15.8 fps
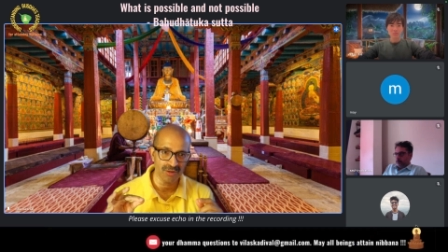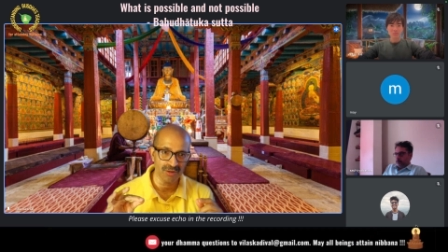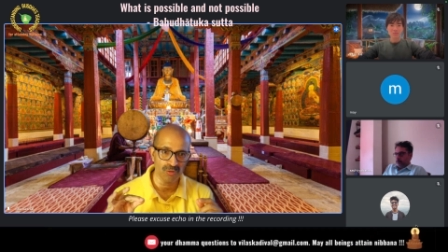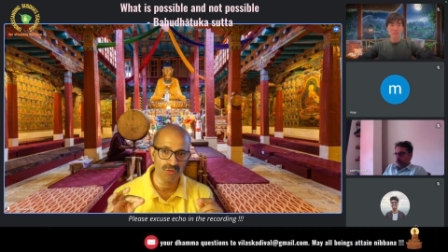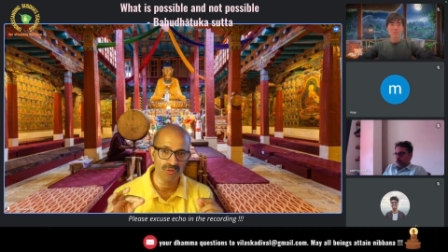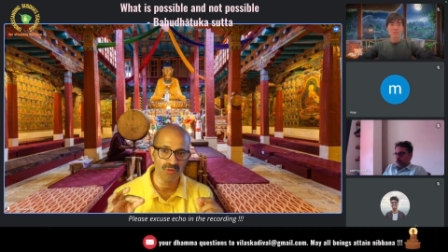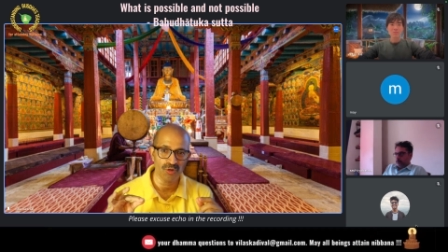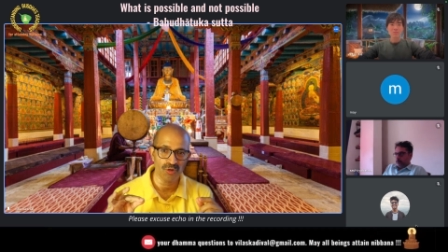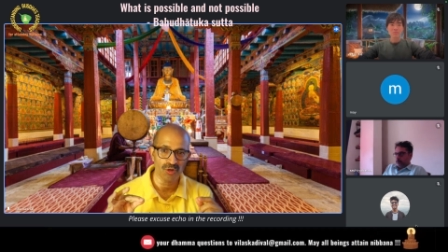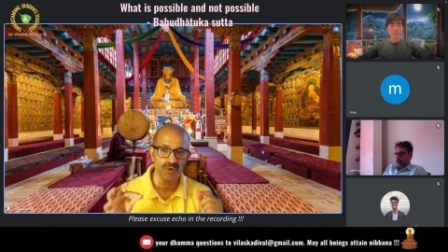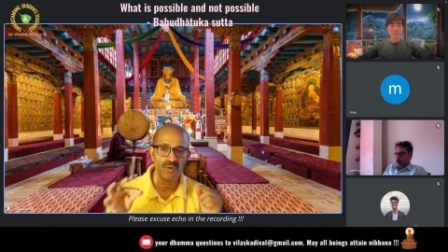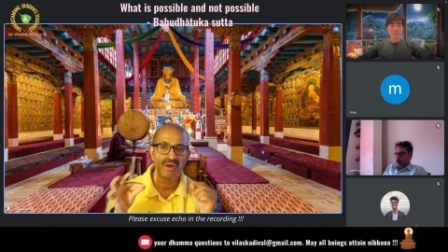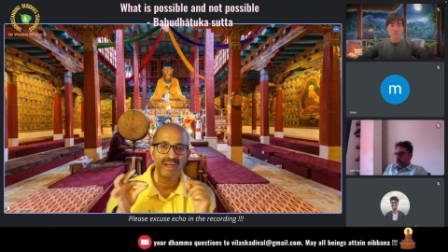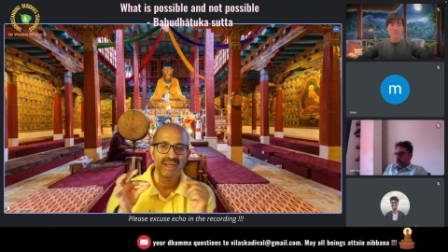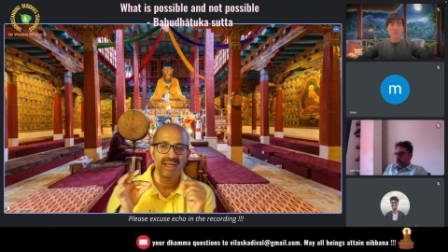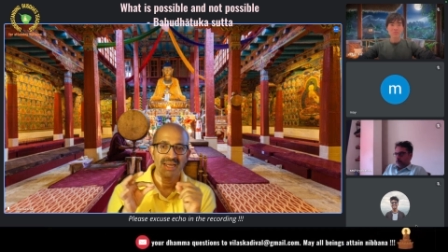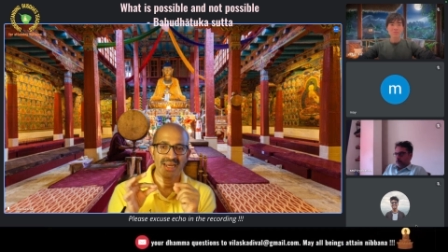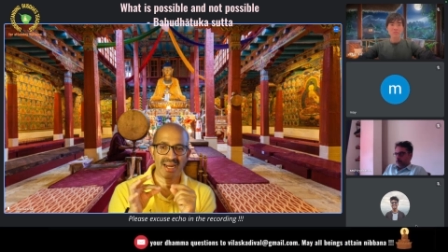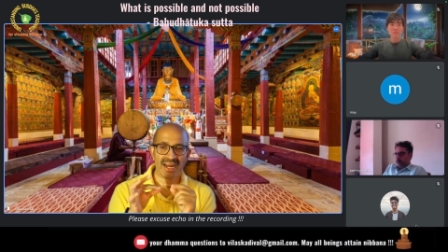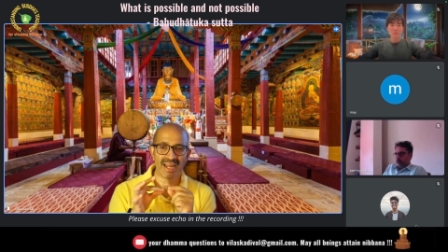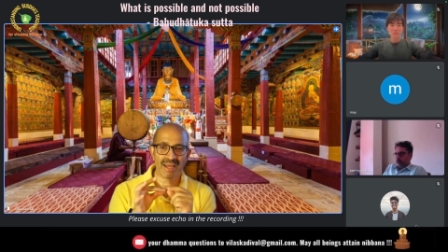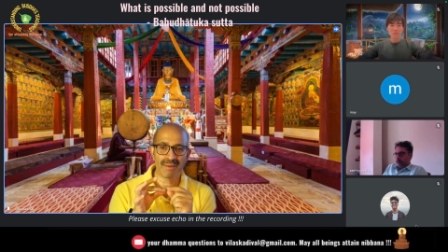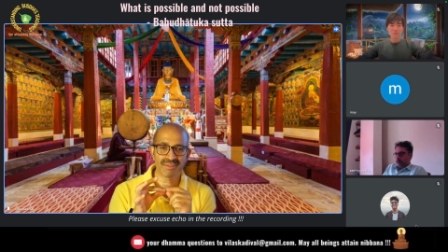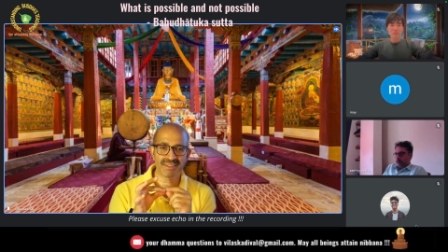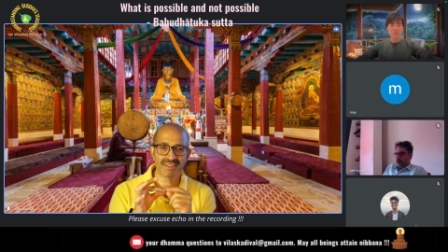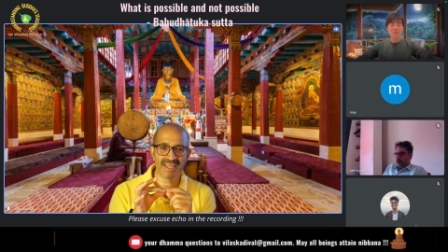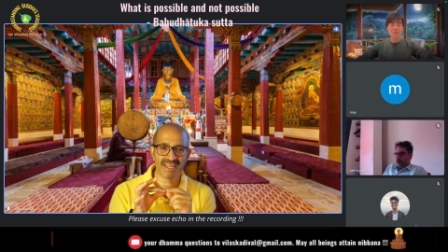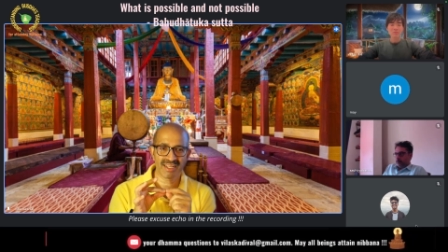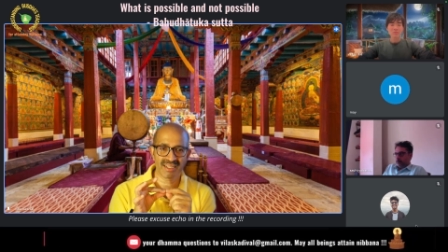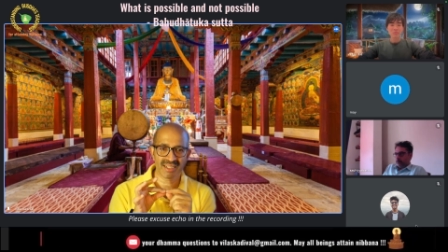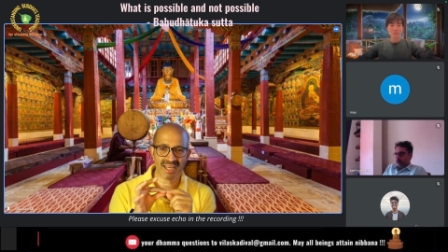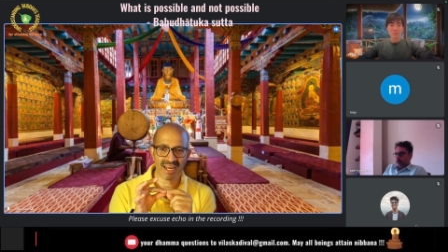old photo, and I'm
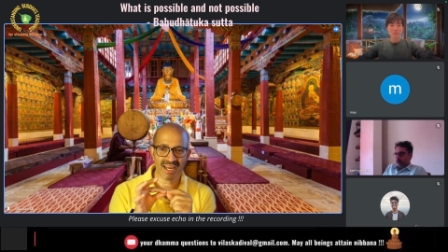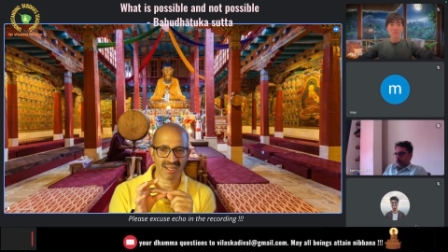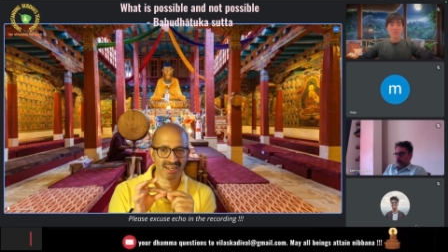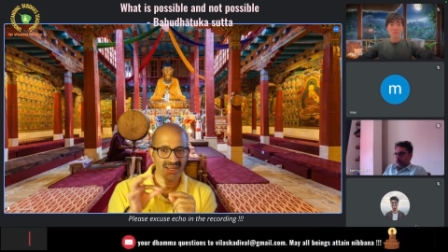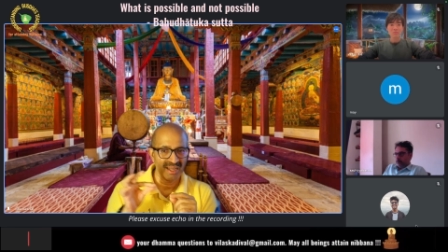saying that